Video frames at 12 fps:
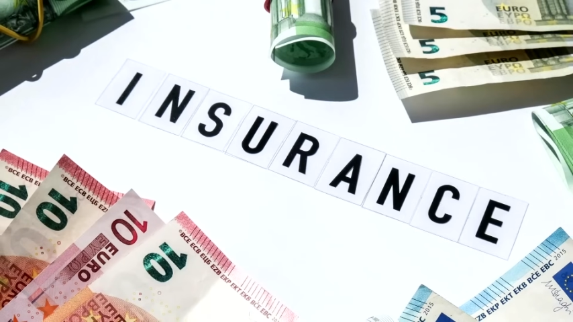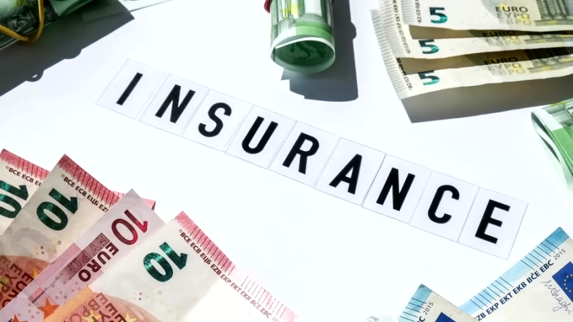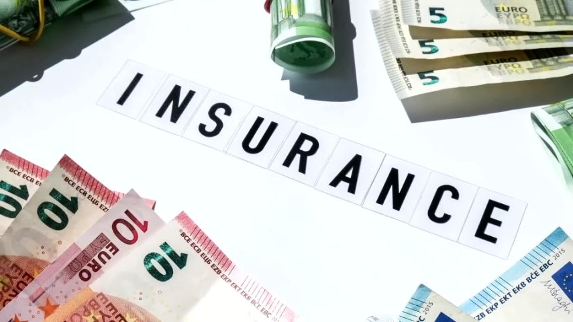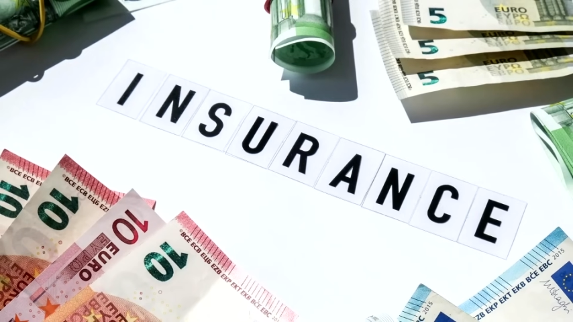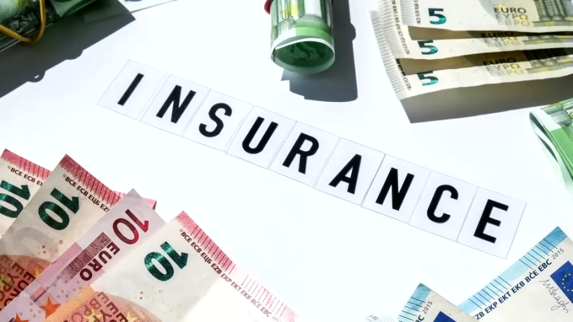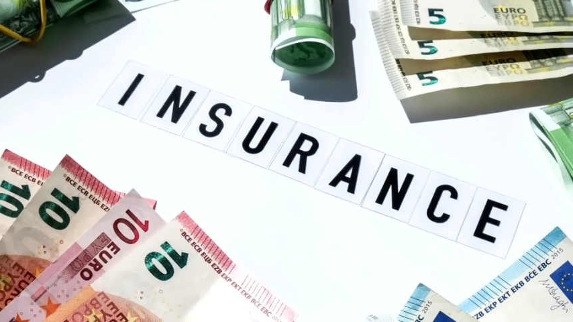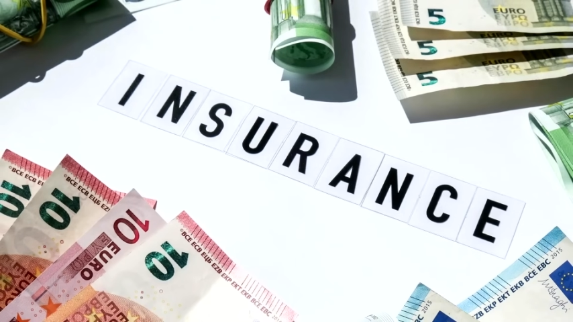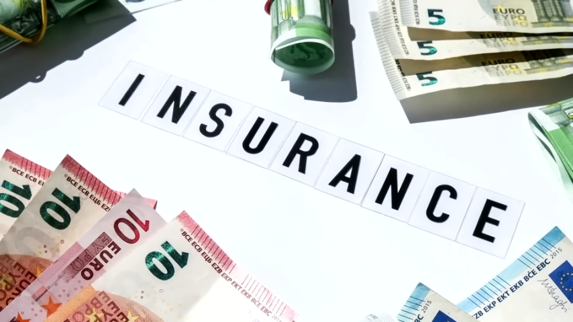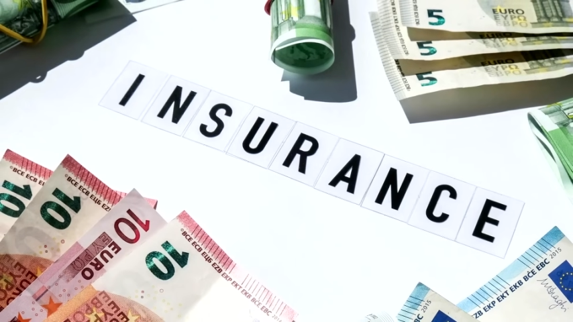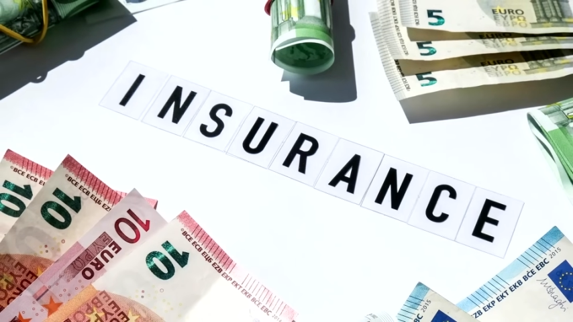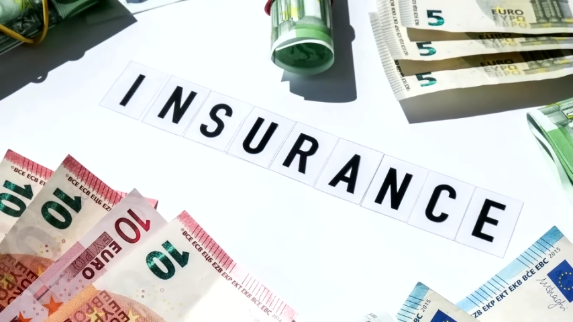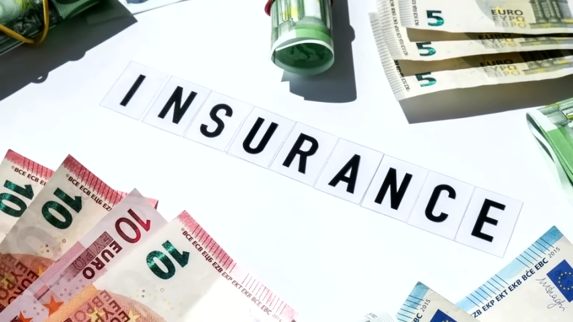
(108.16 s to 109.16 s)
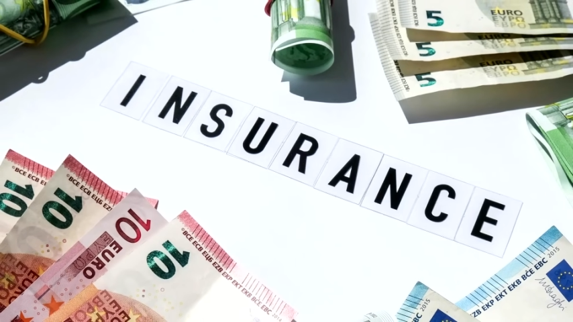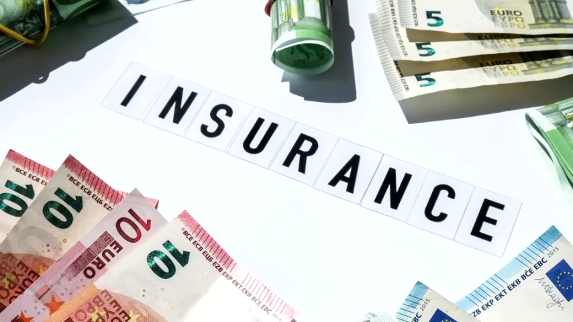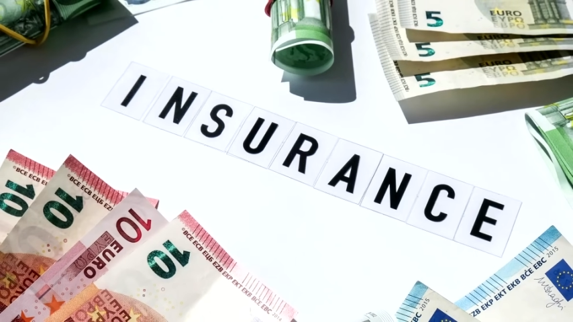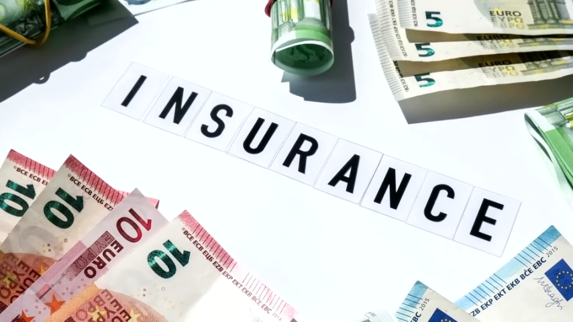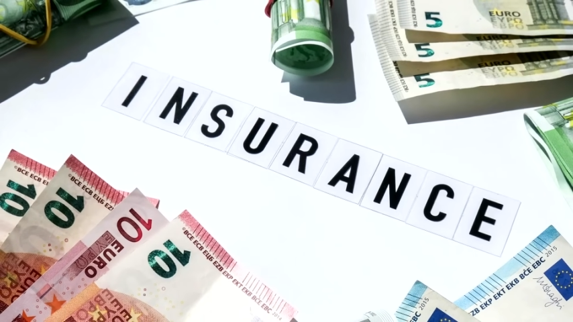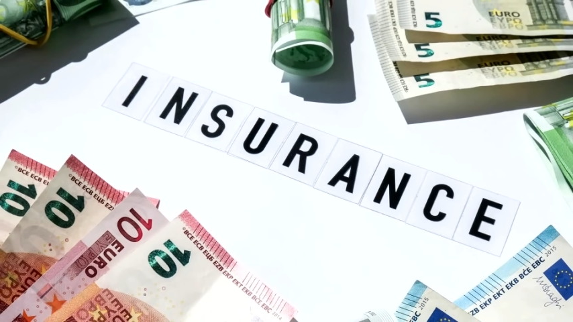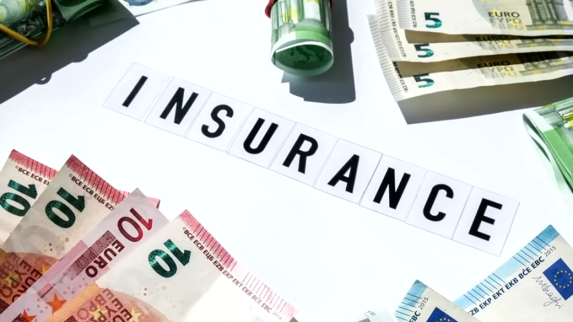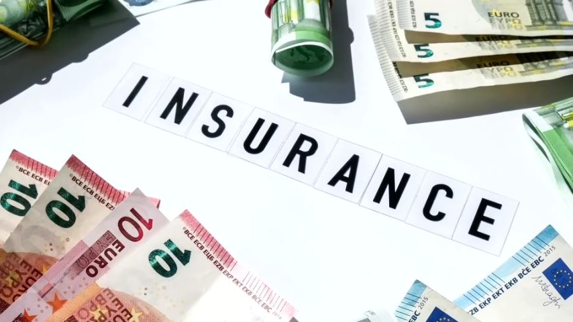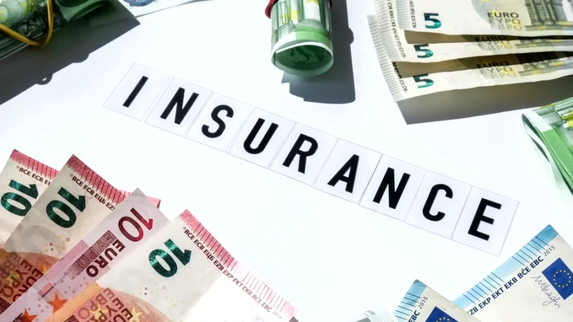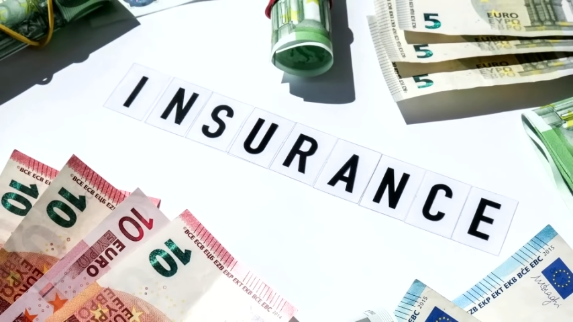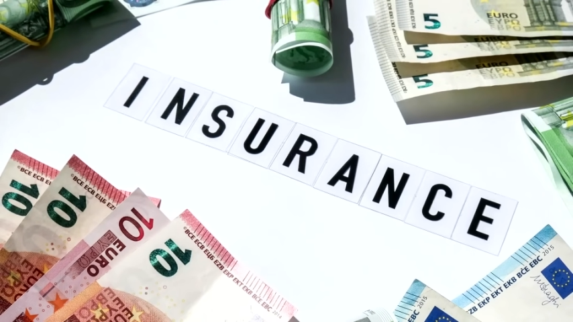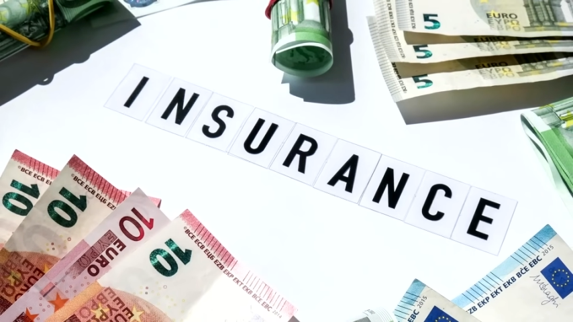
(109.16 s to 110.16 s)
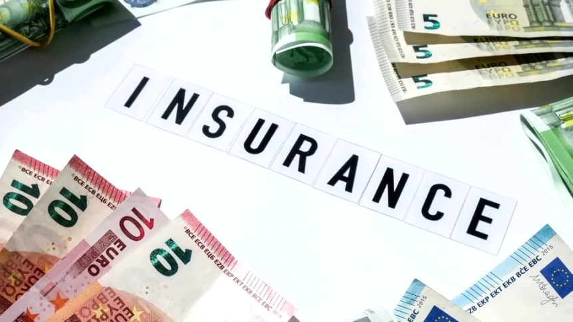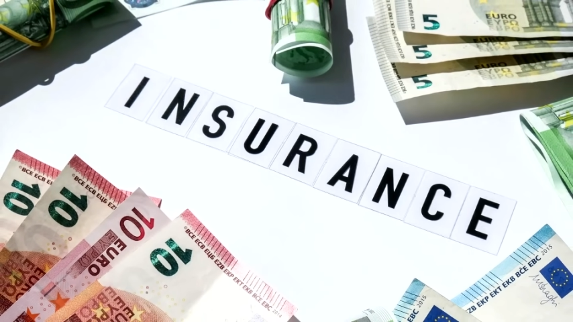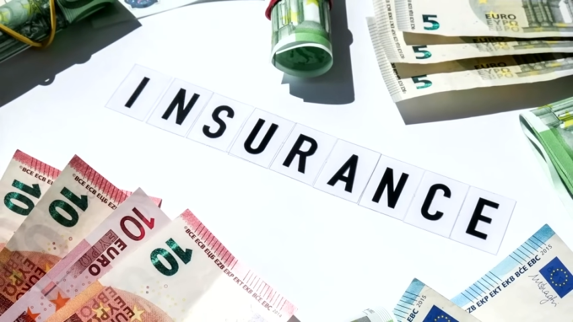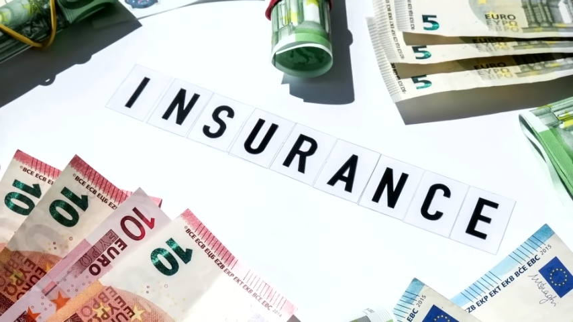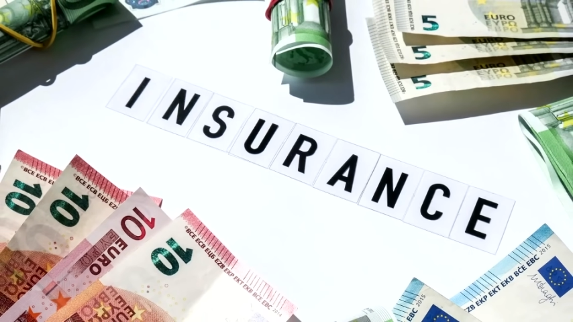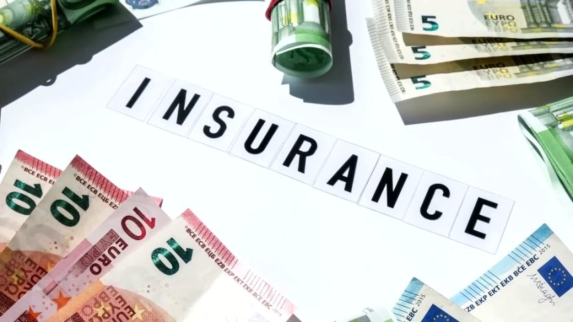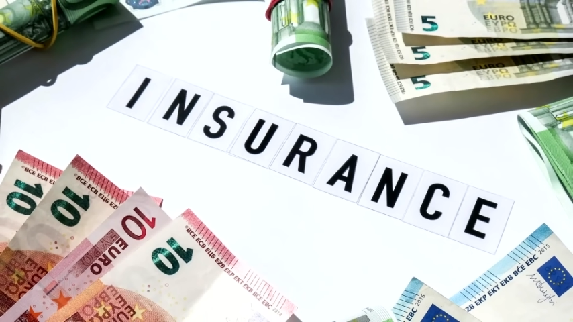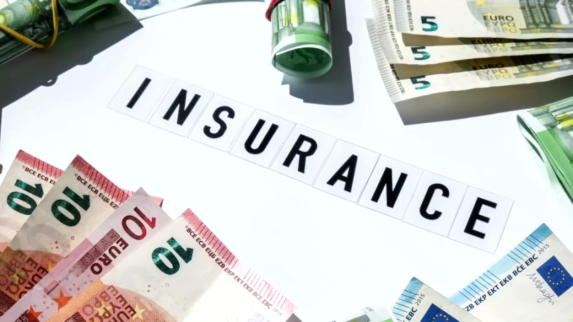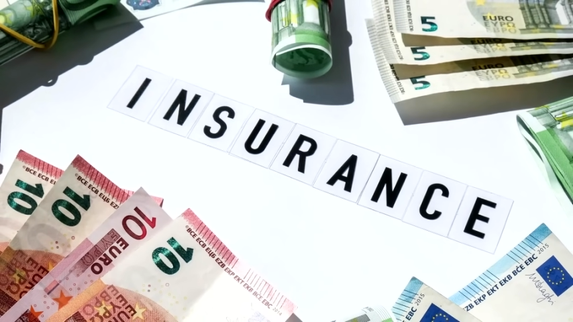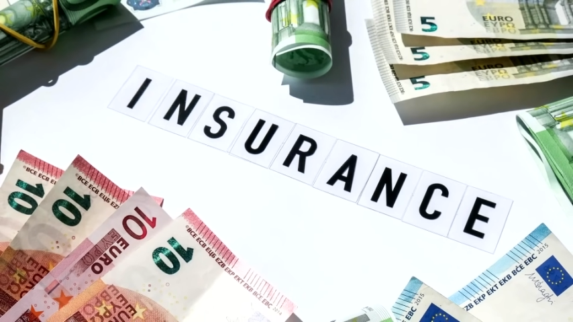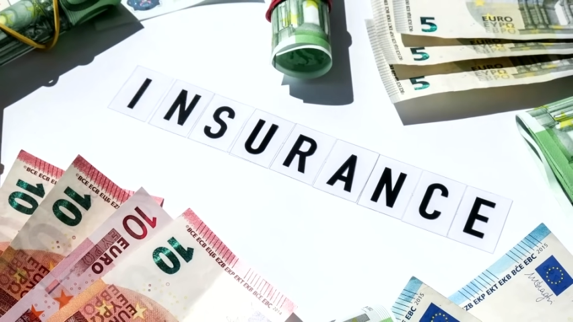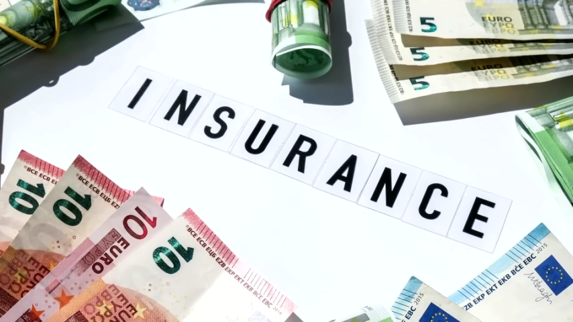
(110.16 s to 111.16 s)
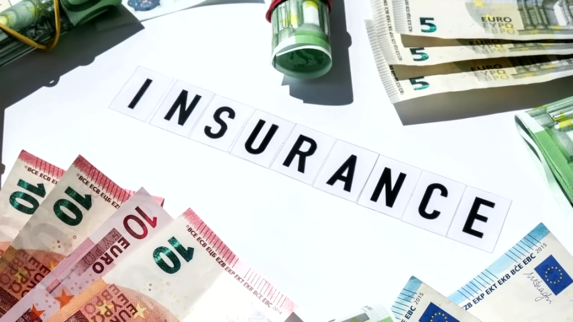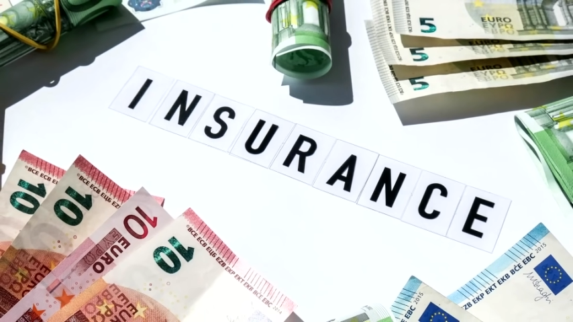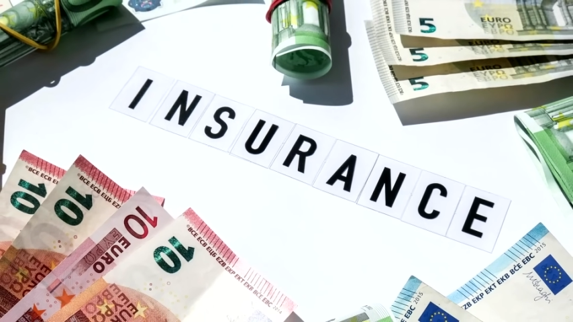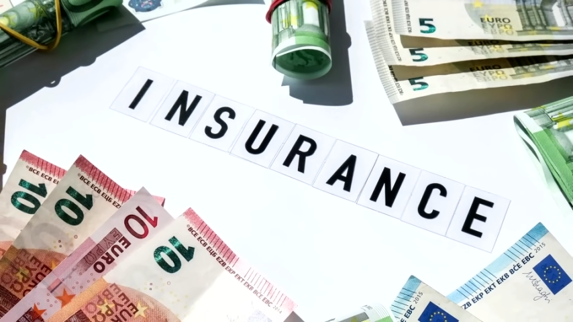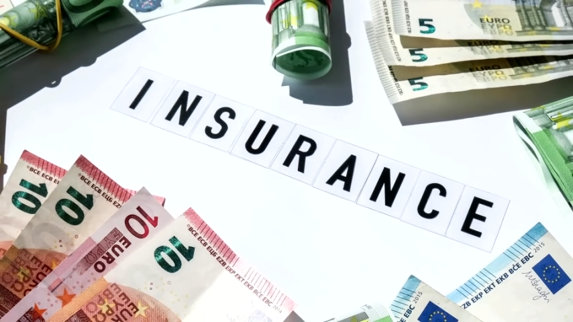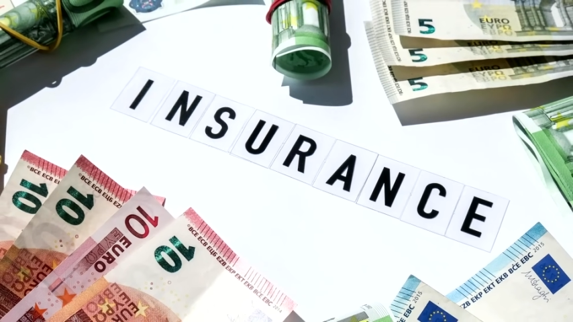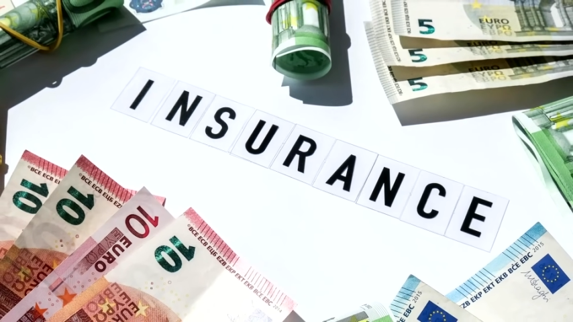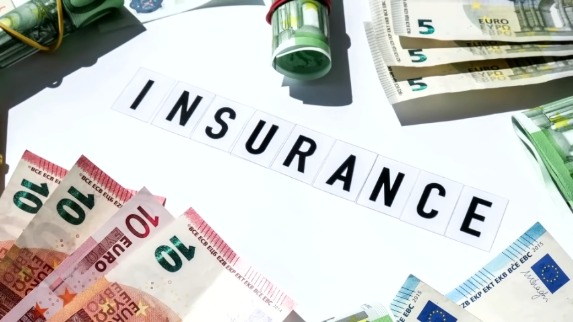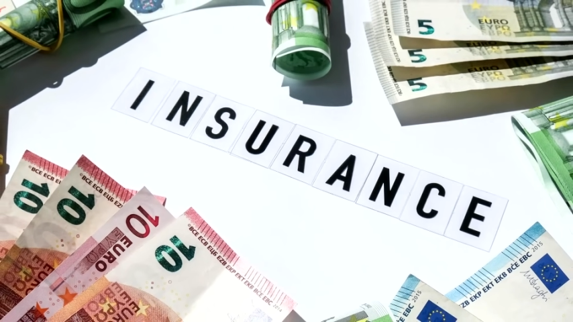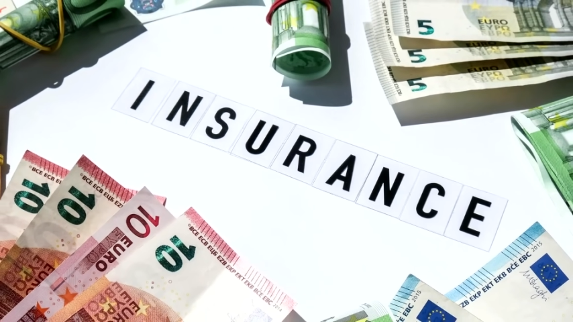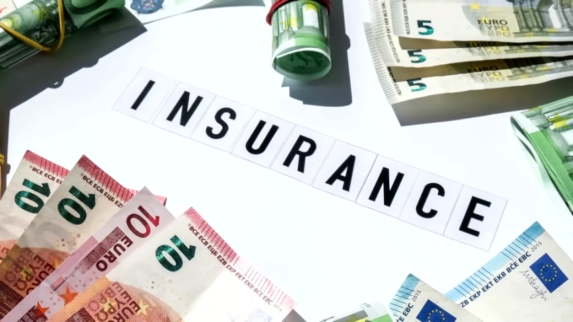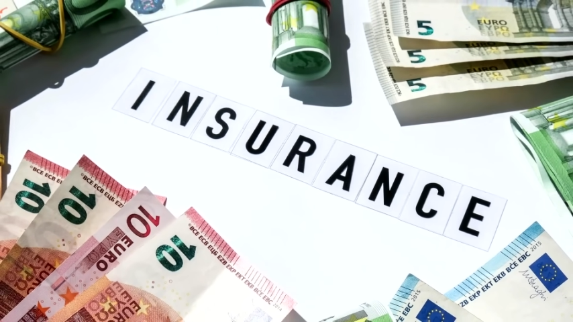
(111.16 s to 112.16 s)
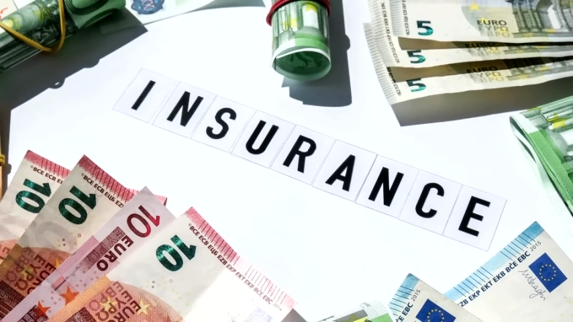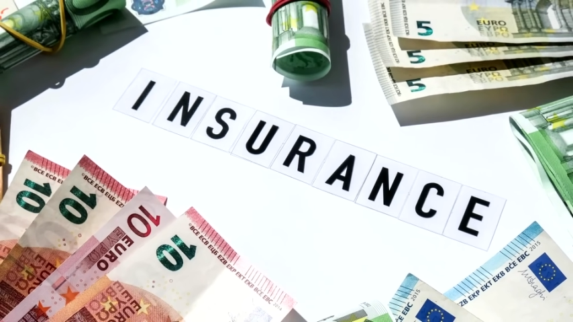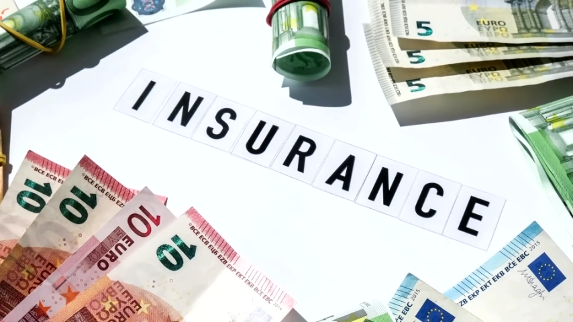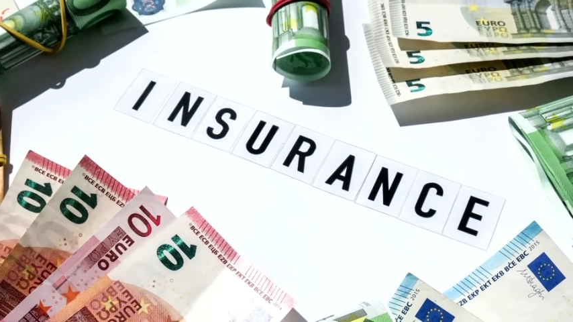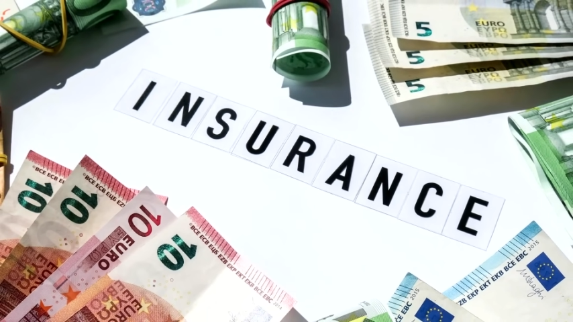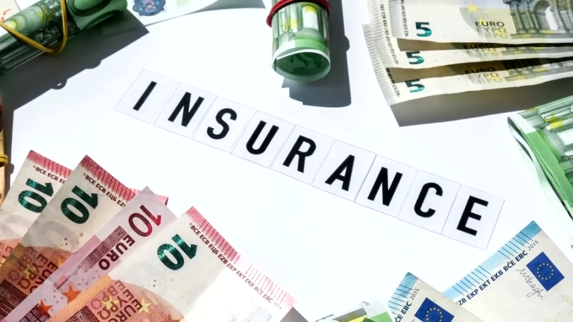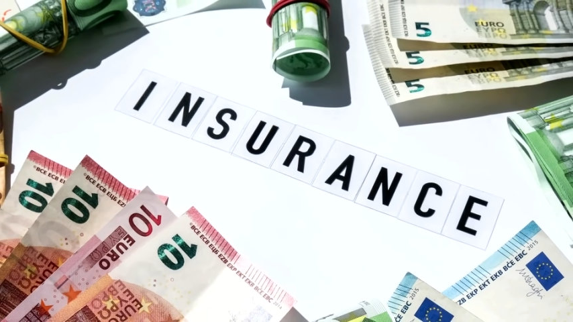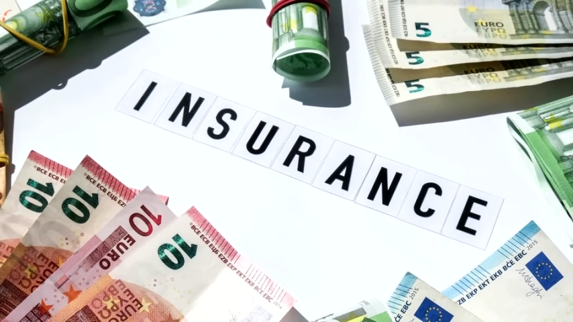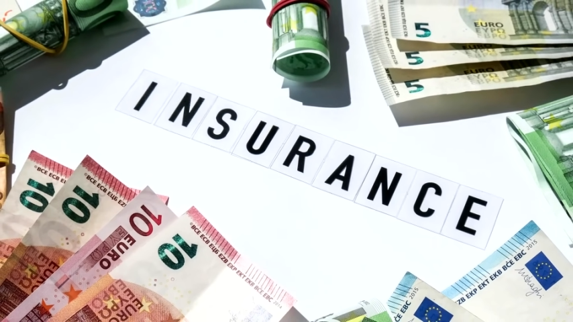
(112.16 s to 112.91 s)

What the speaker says: (no speaker visible)